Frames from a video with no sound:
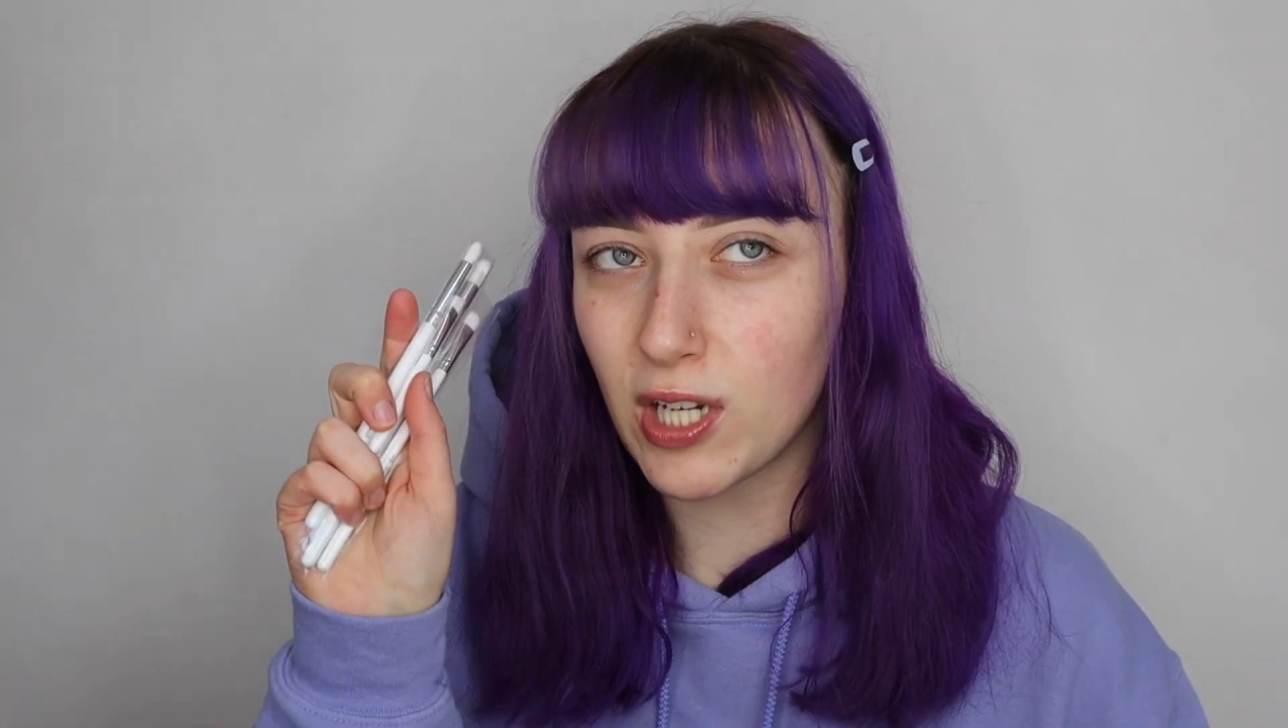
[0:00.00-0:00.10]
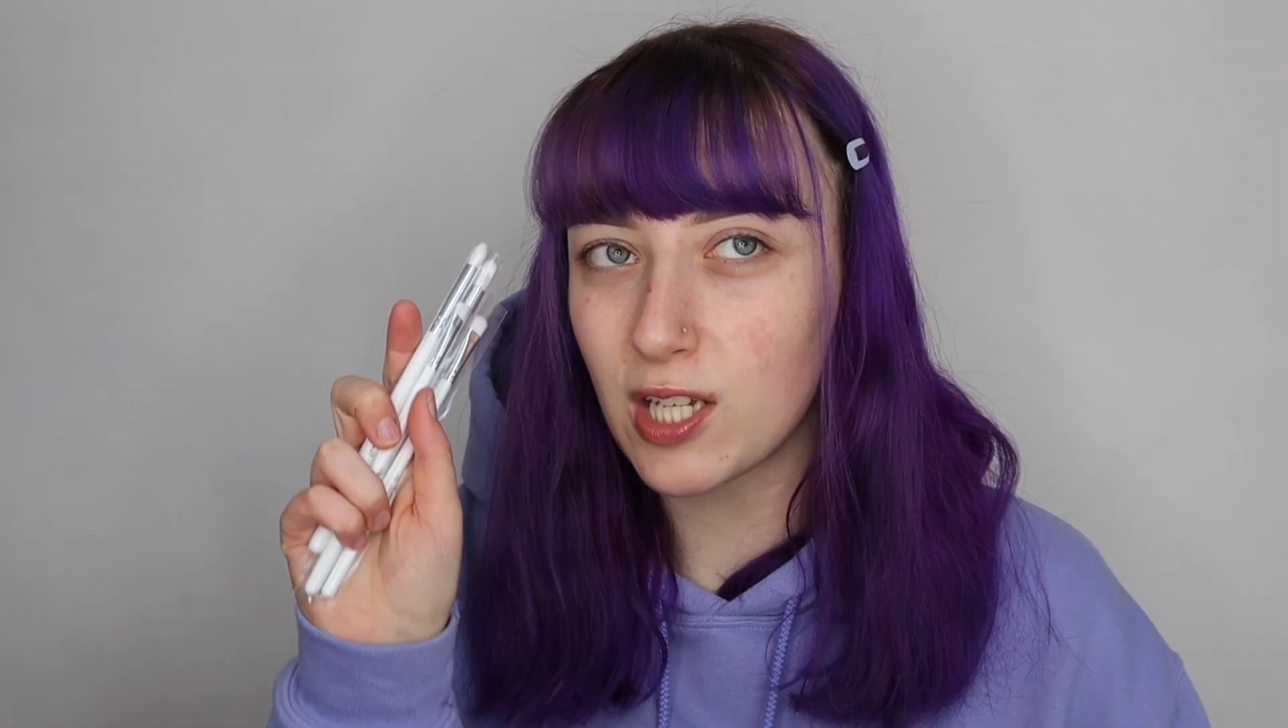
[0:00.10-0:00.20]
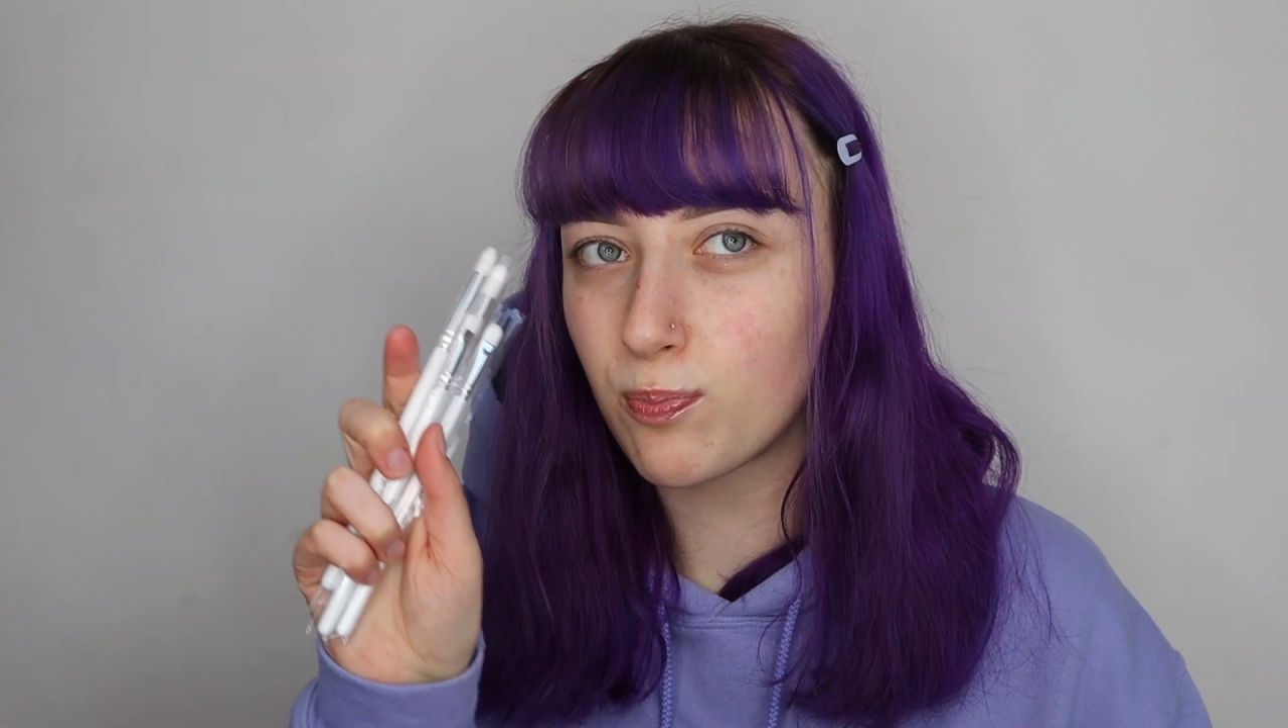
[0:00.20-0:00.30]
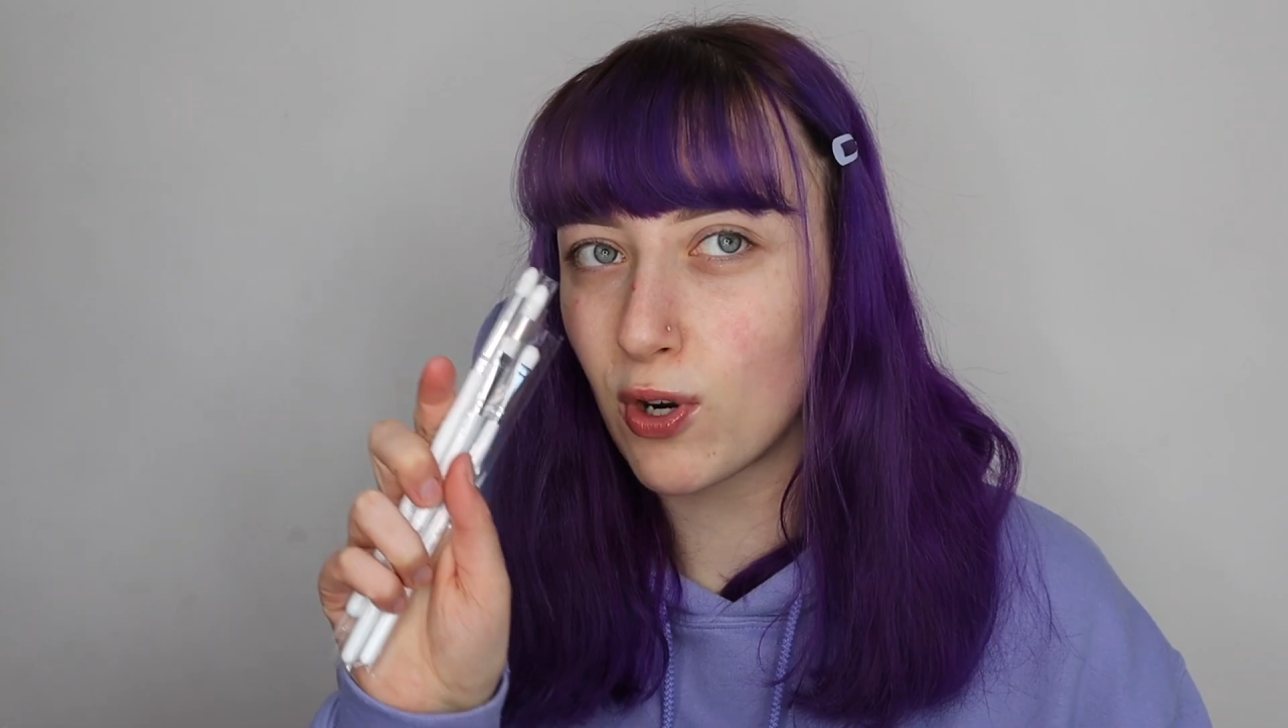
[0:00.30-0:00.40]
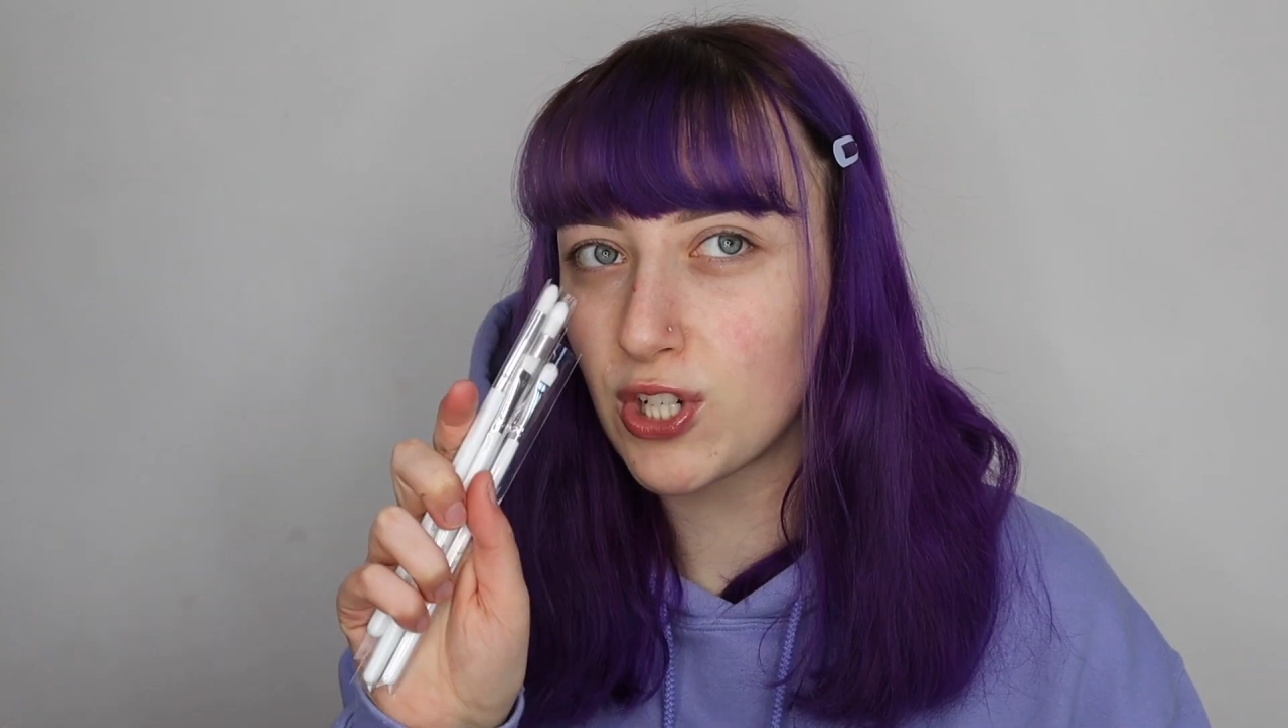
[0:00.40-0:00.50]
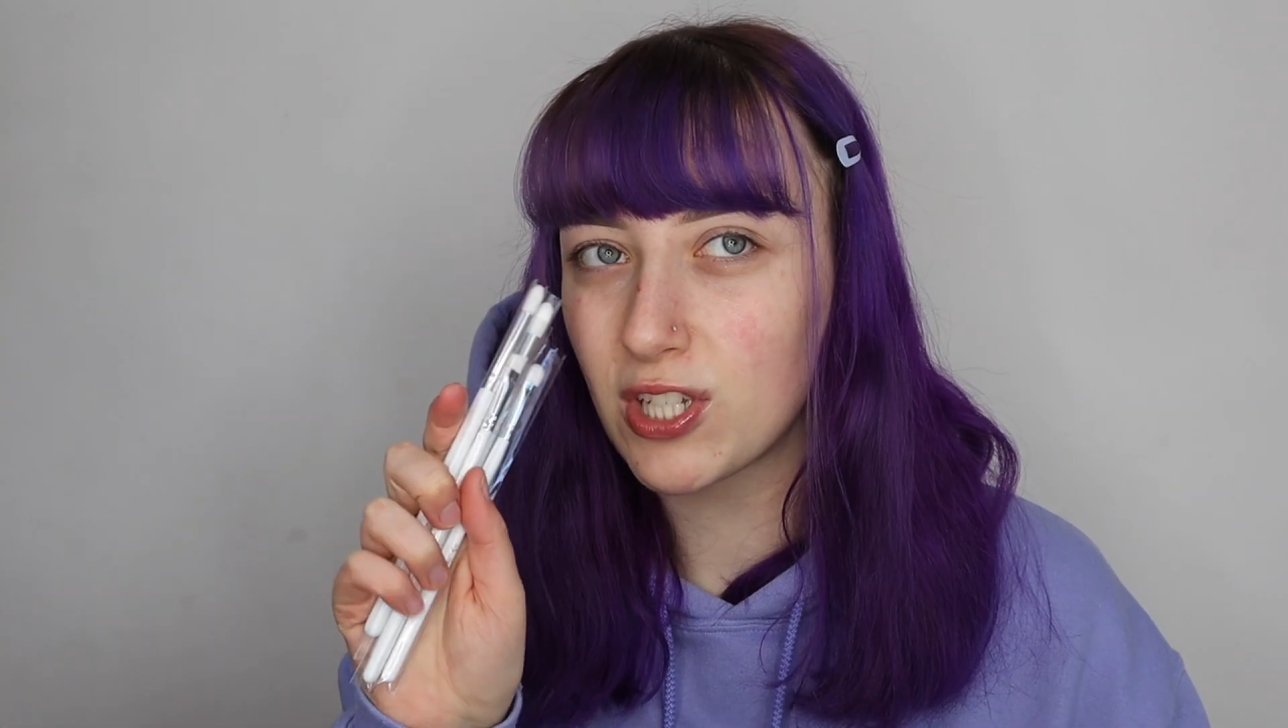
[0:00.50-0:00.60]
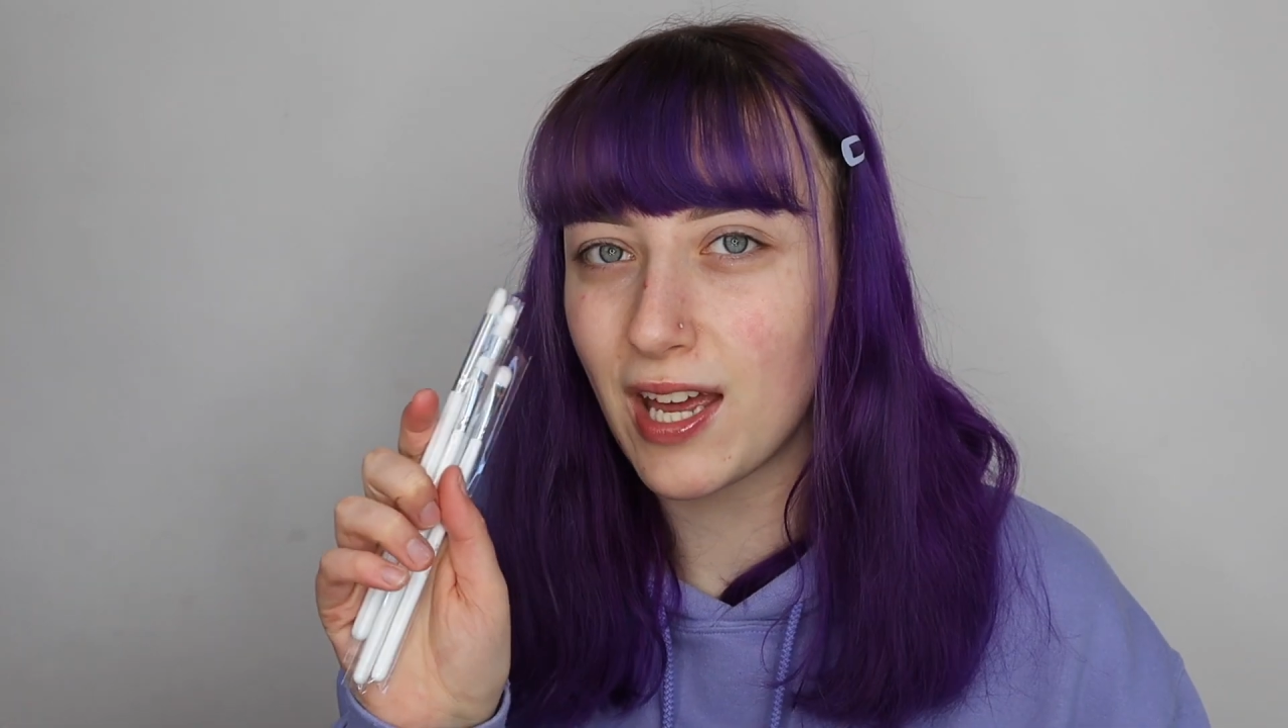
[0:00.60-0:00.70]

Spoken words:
she has brushes,